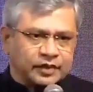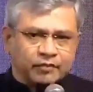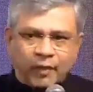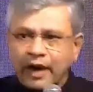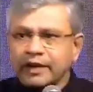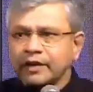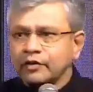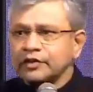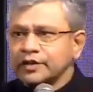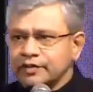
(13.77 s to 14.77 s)
by now
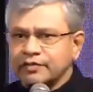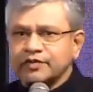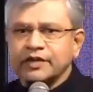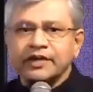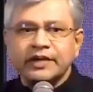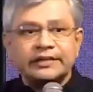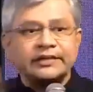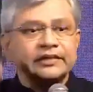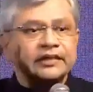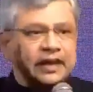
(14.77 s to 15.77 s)
they have covered
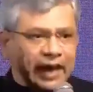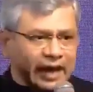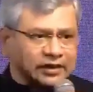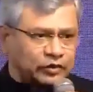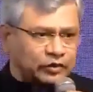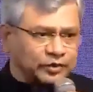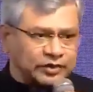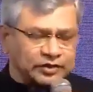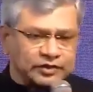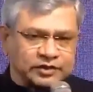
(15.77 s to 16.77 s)
18 lakh
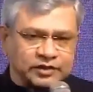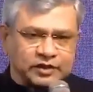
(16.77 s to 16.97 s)
kilometers.